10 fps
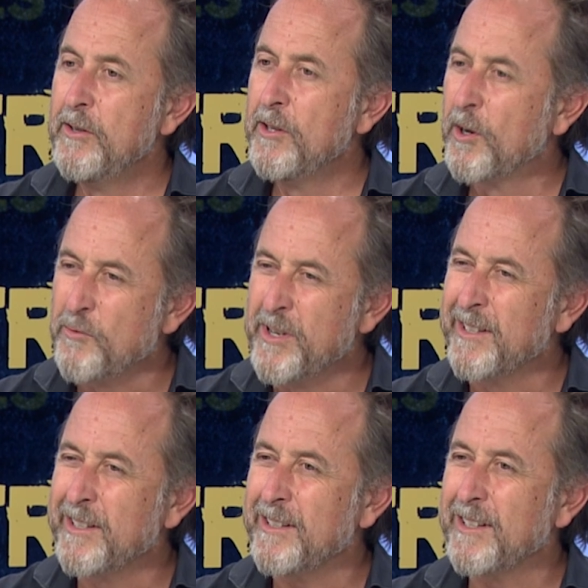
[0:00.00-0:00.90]
Not
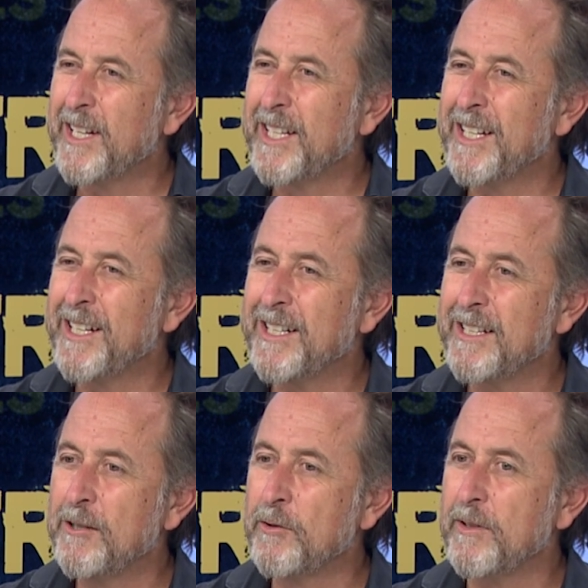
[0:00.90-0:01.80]
really.
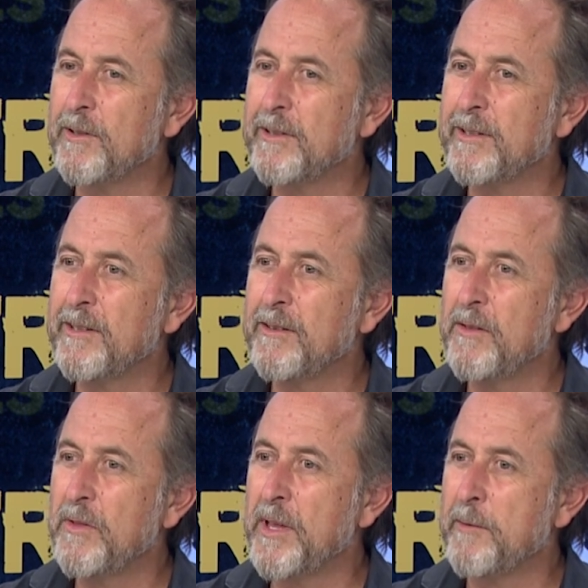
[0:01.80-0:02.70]
Look,
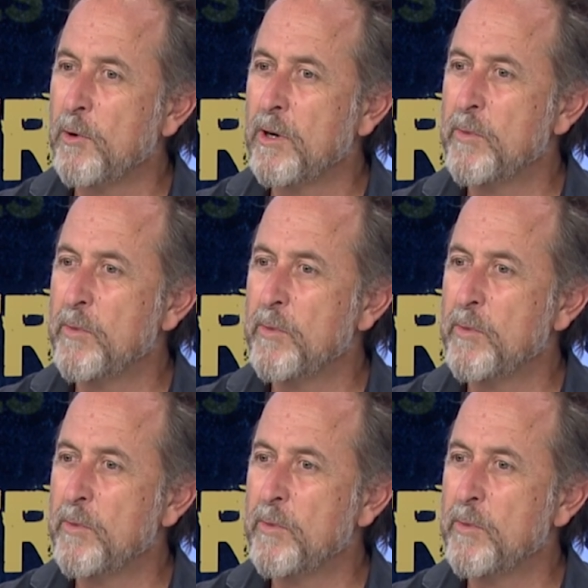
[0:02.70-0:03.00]
there were